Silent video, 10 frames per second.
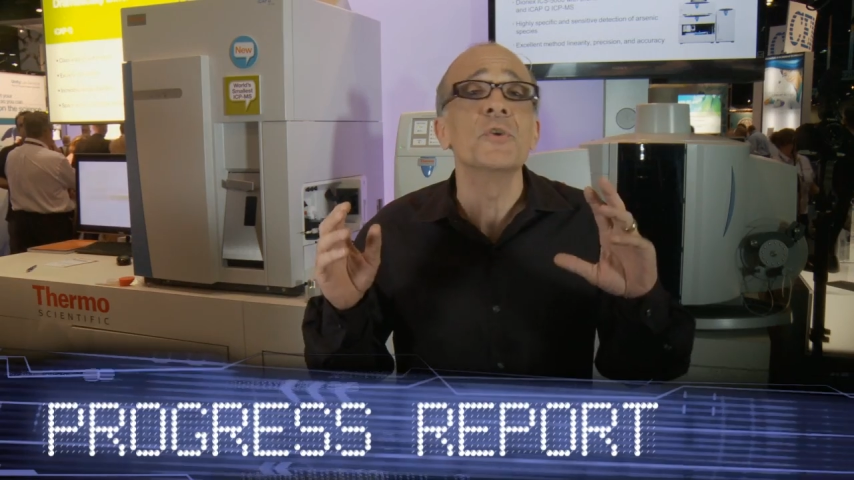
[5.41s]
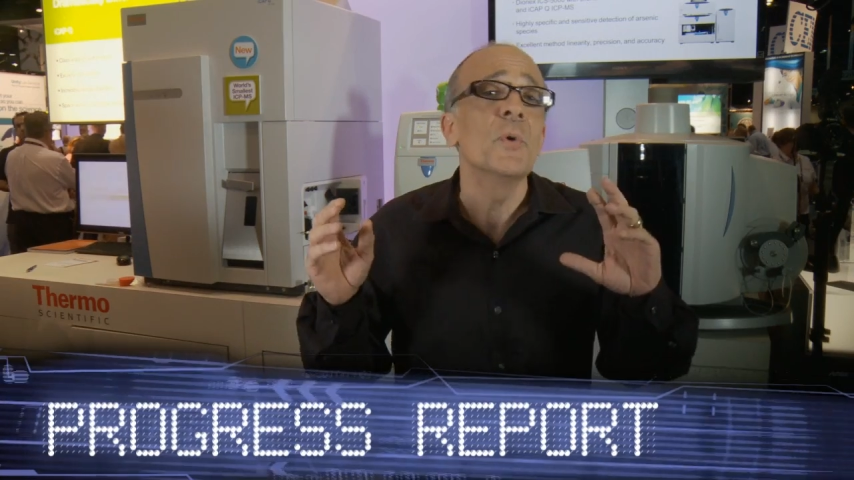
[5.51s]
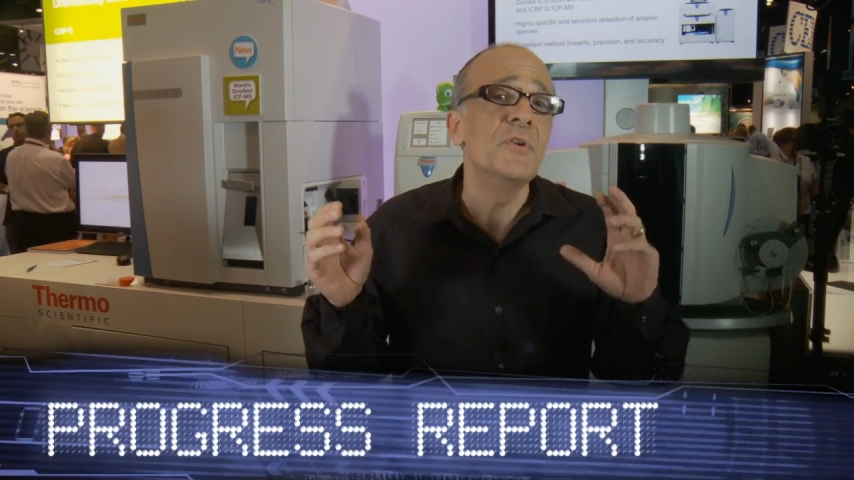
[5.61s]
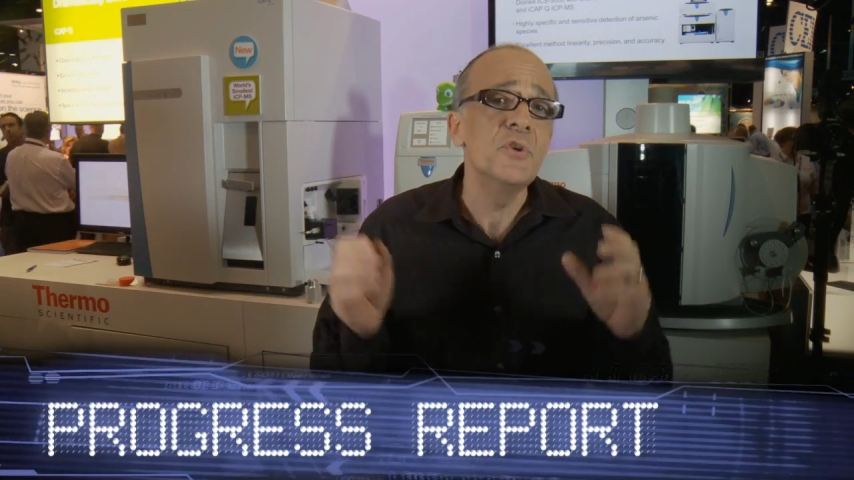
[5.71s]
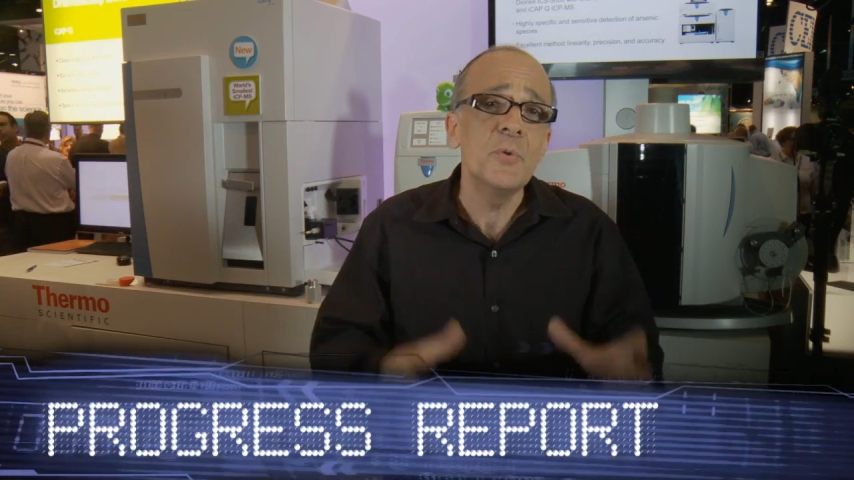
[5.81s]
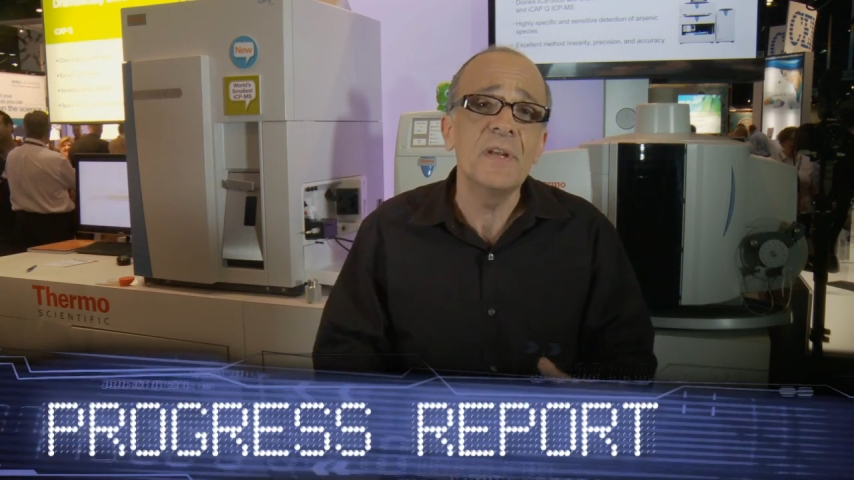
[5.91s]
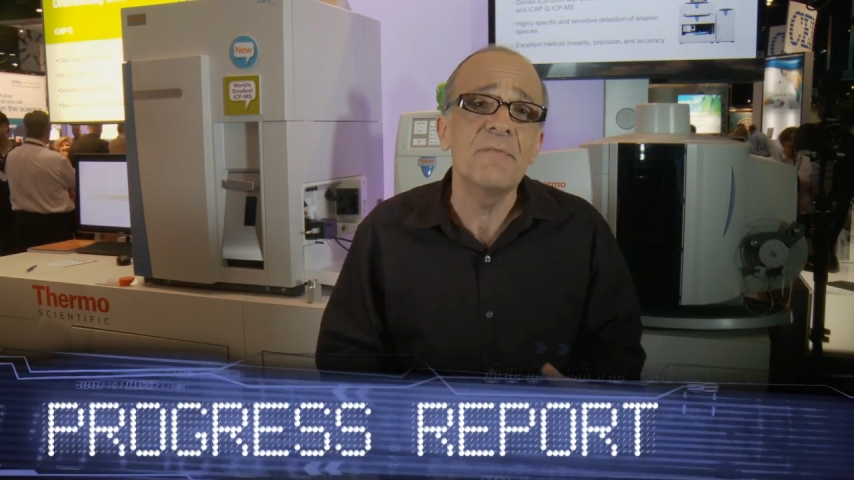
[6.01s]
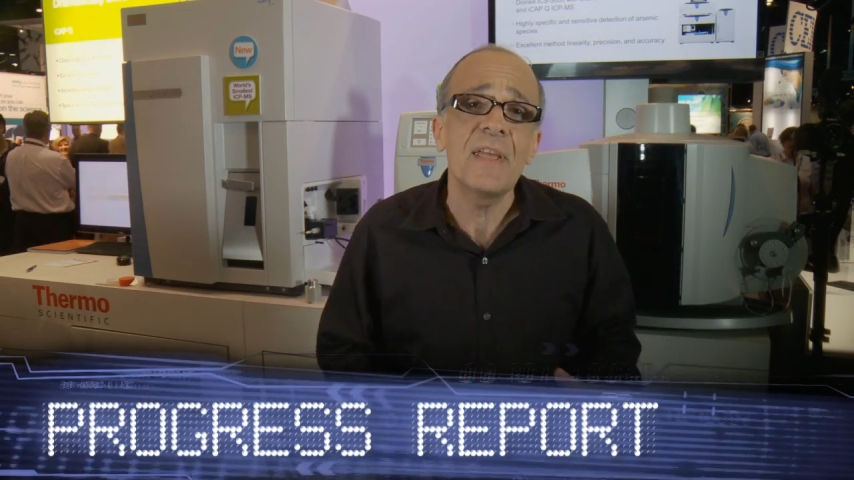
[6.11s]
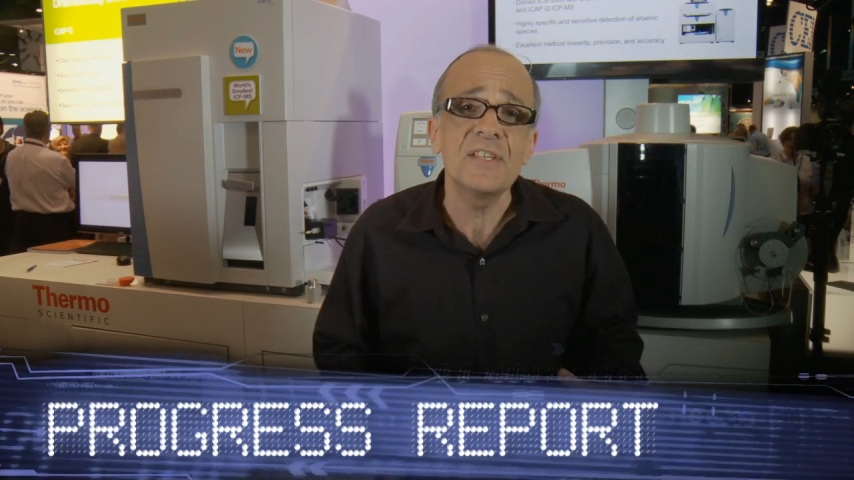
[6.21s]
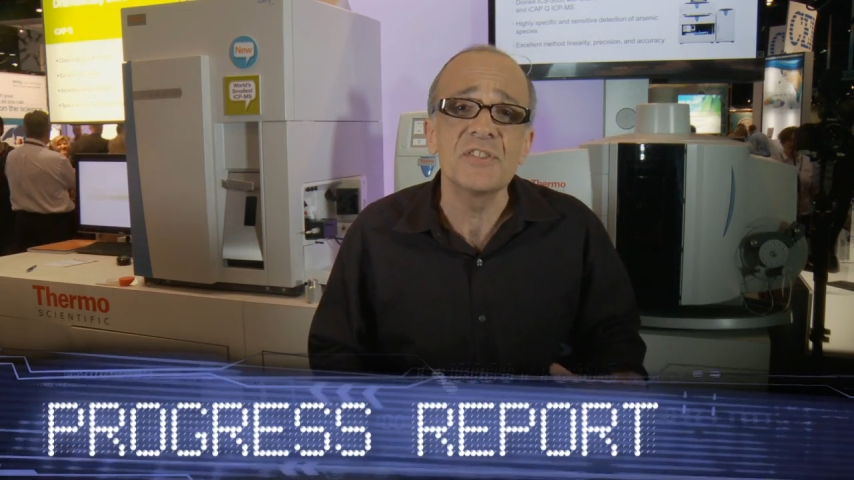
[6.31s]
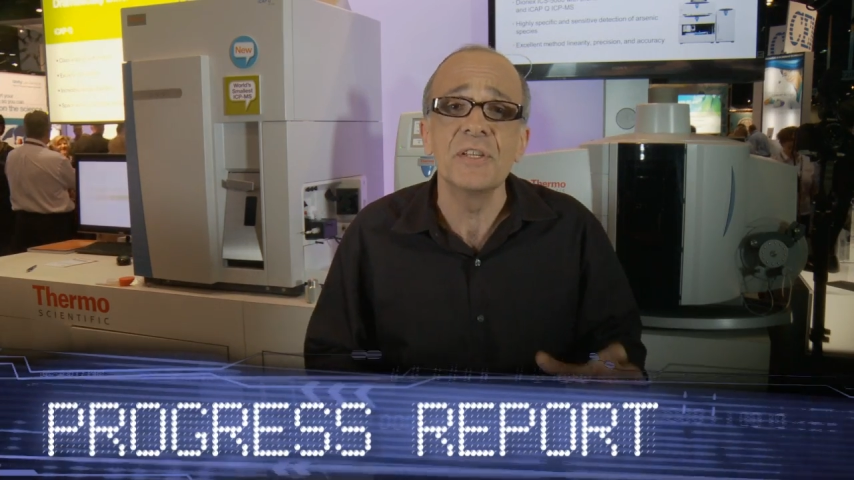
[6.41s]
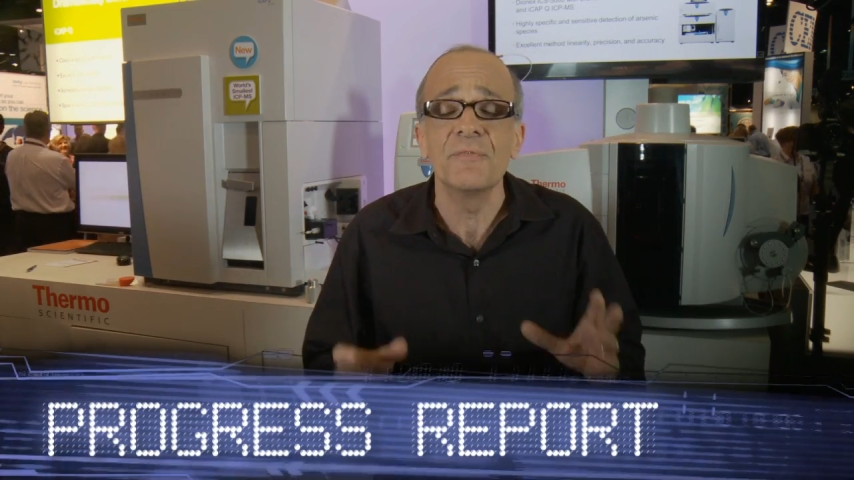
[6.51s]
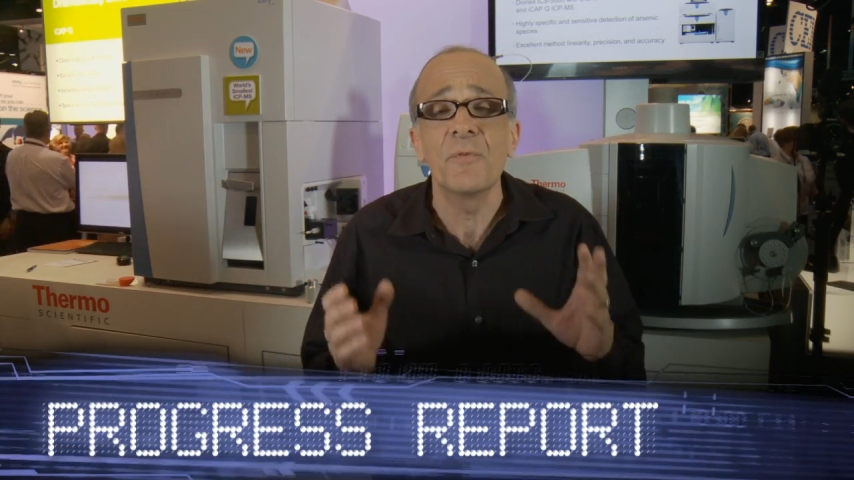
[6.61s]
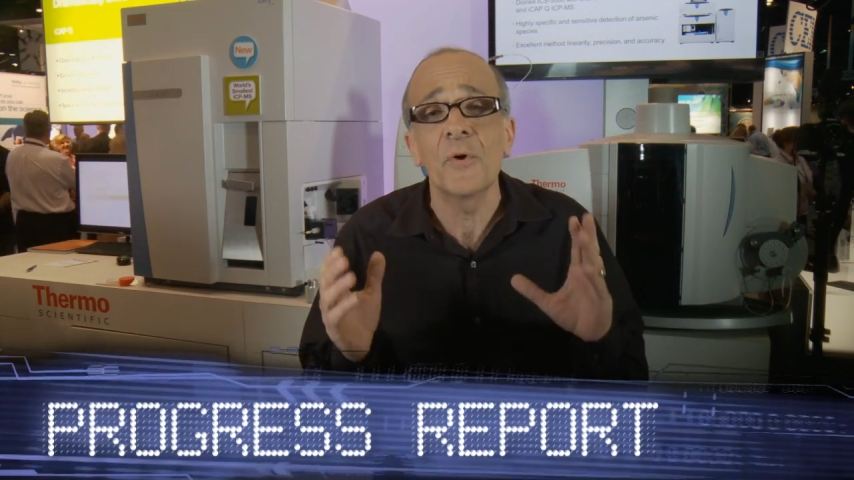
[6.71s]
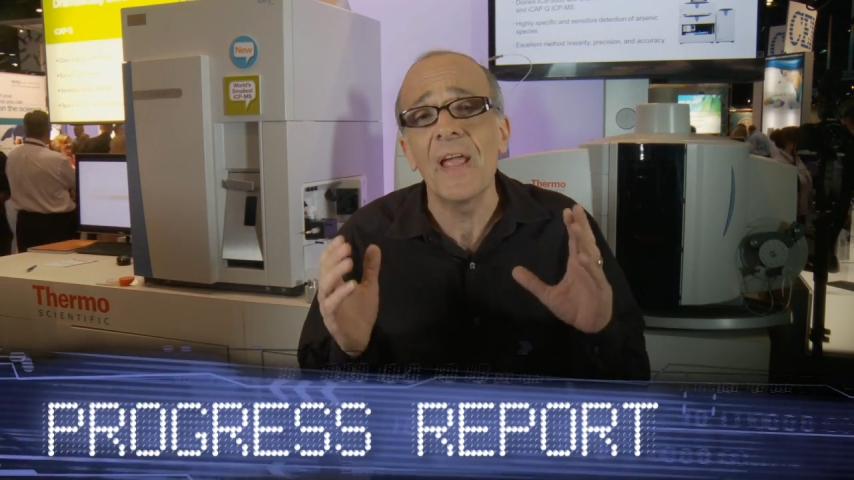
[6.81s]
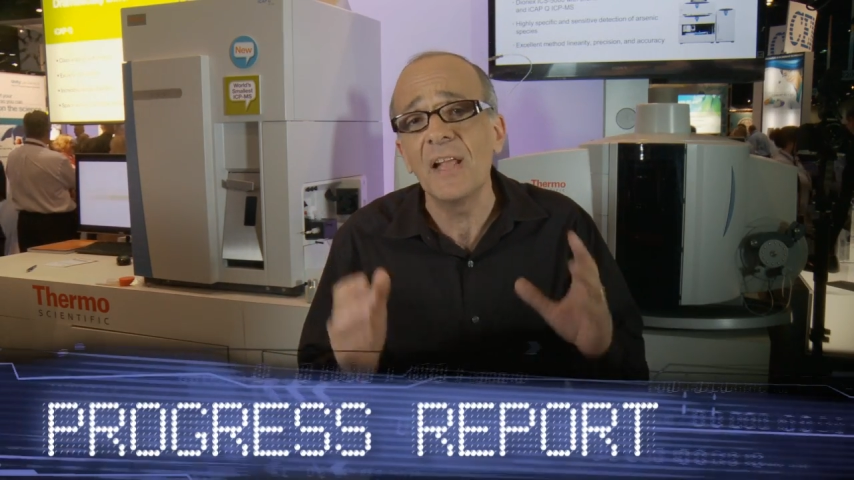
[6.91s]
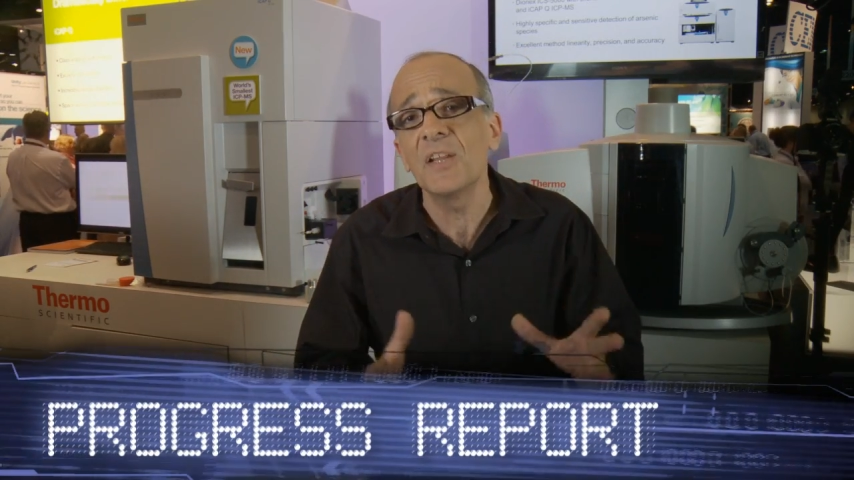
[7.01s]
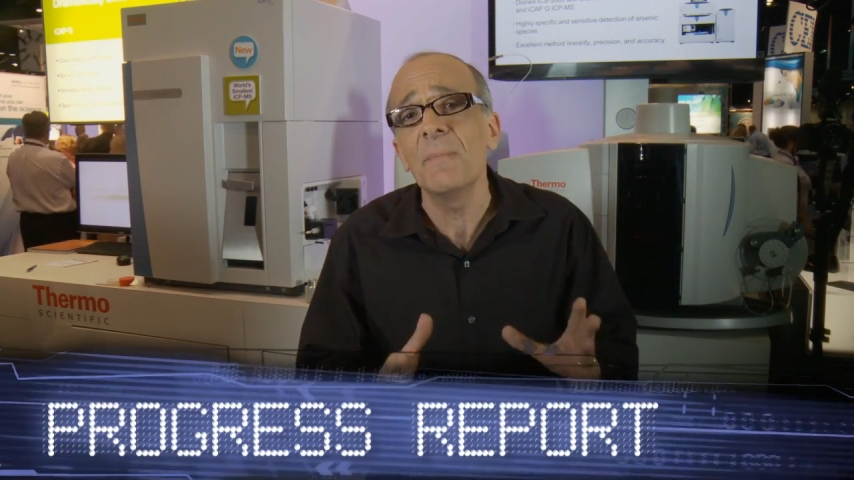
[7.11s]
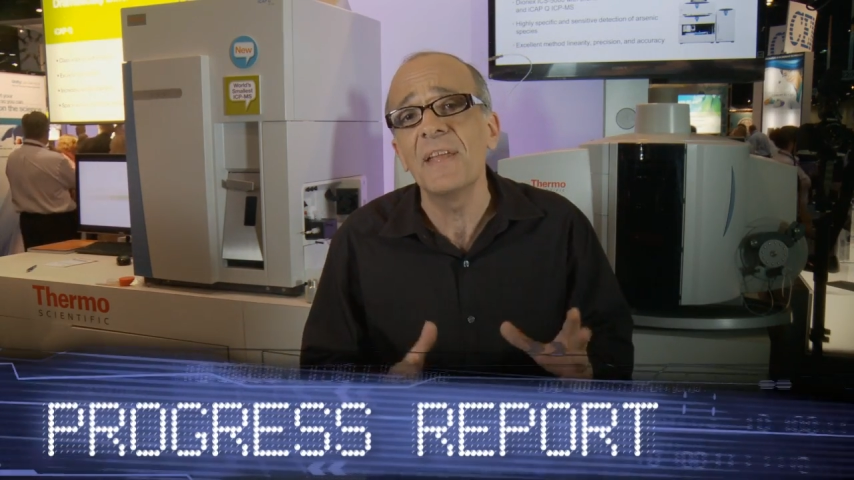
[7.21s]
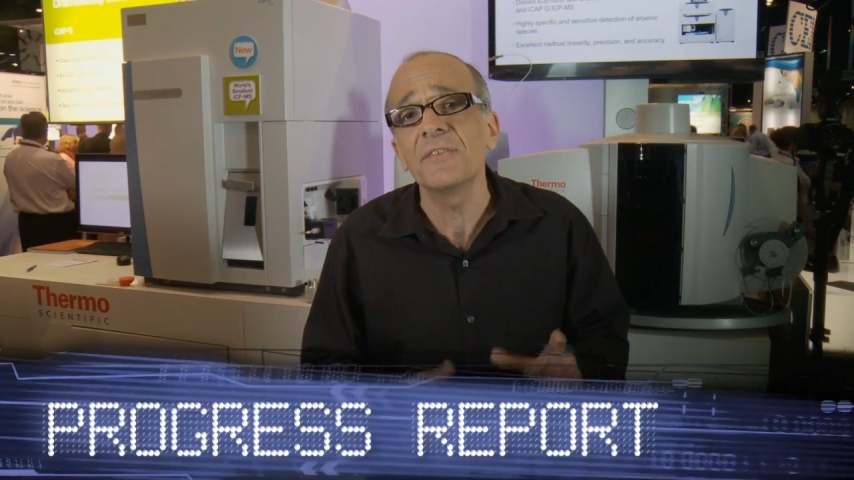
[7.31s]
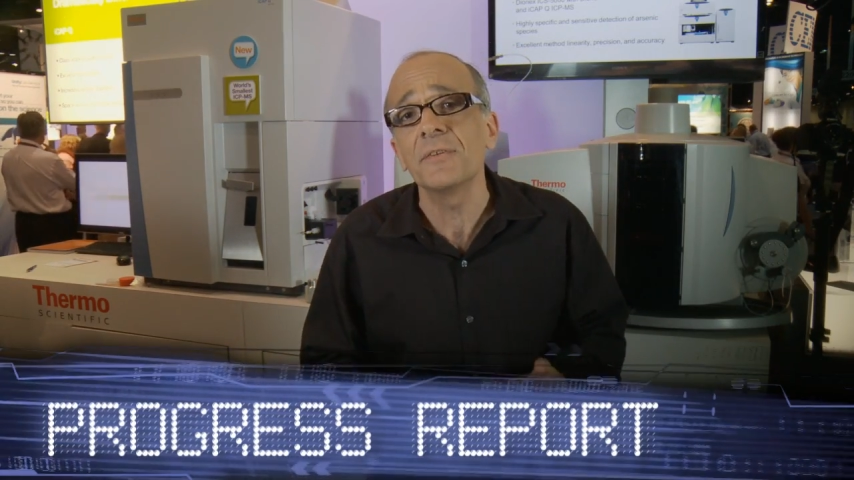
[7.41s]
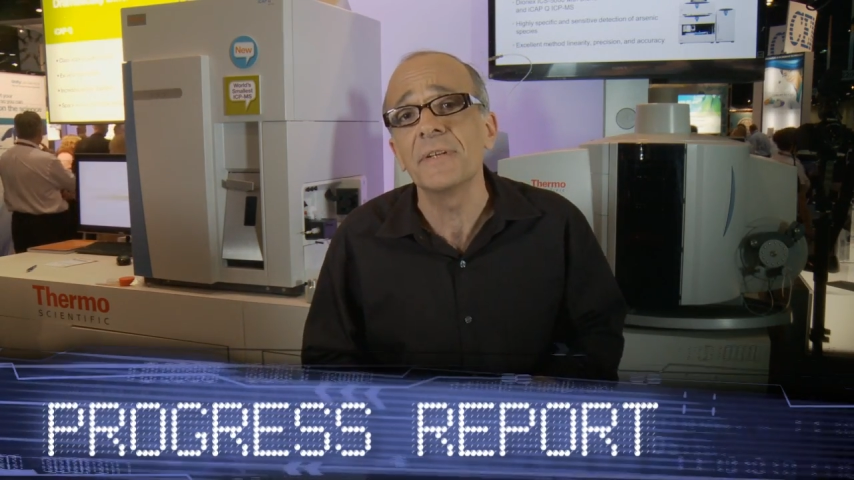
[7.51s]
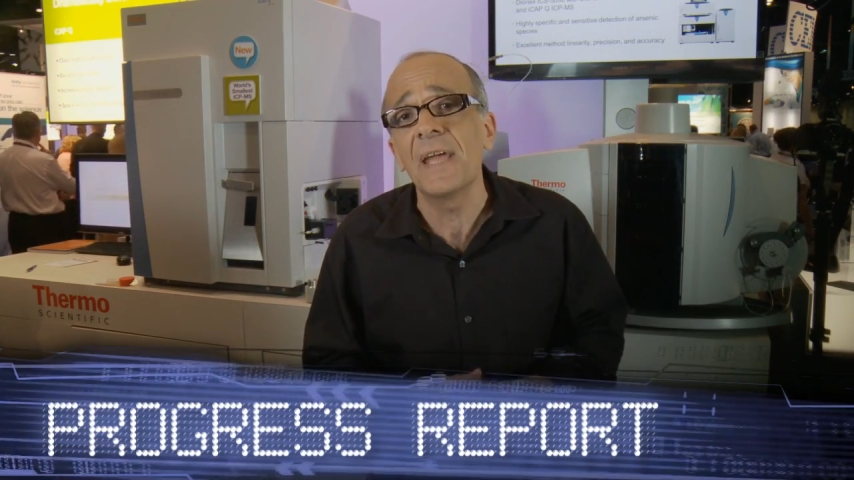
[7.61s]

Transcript: you a new innovation for elemental